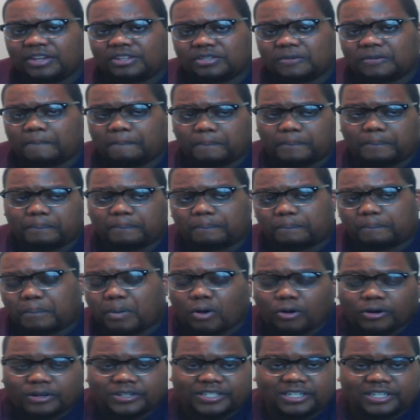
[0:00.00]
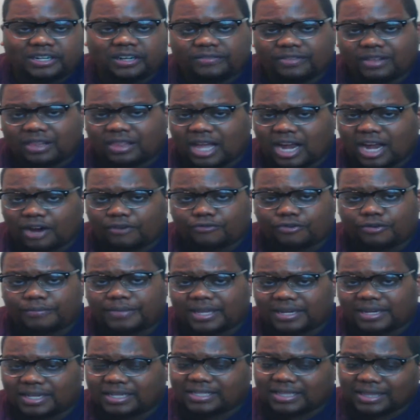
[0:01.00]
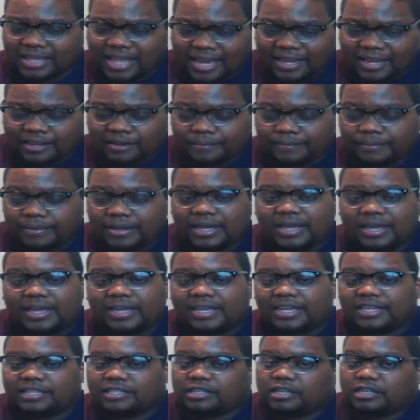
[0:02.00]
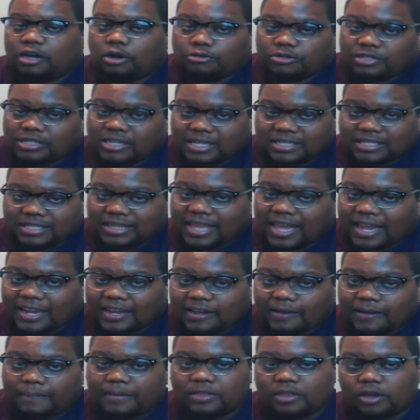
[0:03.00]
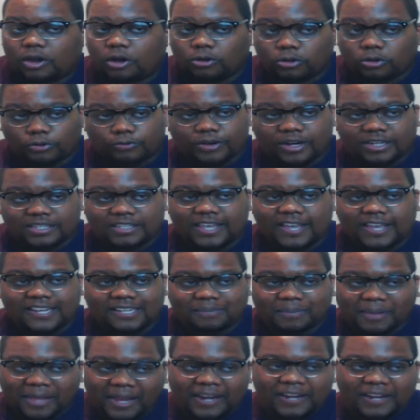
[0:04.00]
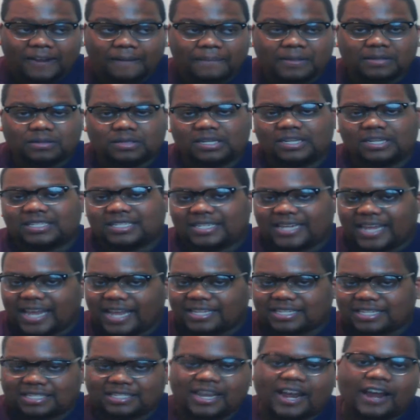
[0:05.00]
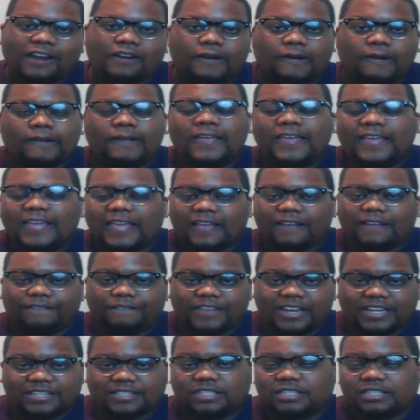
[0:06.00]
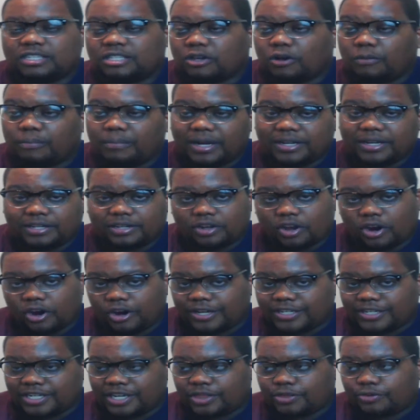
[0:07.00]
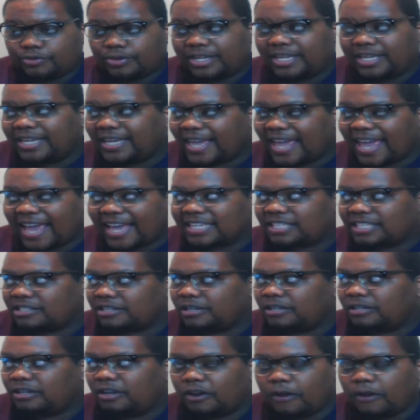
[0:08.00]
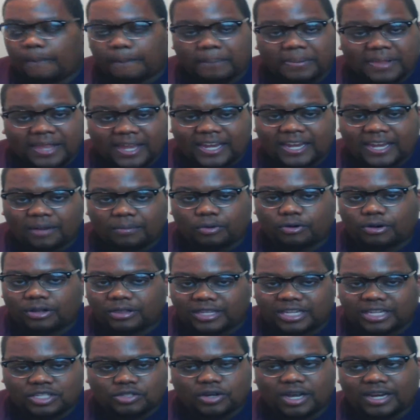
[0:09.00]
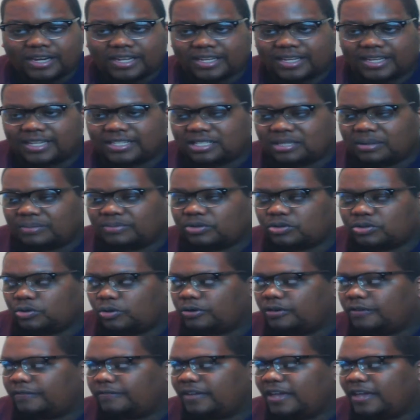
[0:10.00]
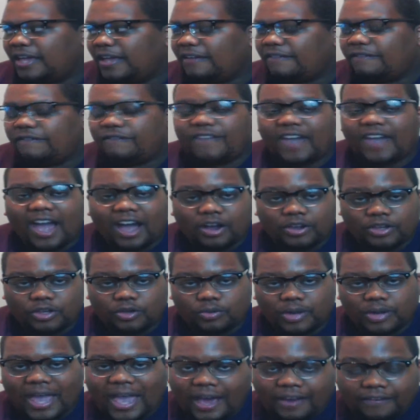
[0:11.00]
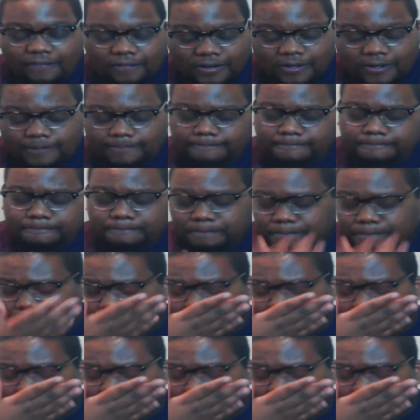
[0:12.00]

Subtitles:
there's a portion of the locker room that doesn't like him. His coach doesn't like him, and the only reason that he's playing him is because Dan Snyder invested so much in RG3. He has to, you know, play him or at least try to get some sort of value out of him.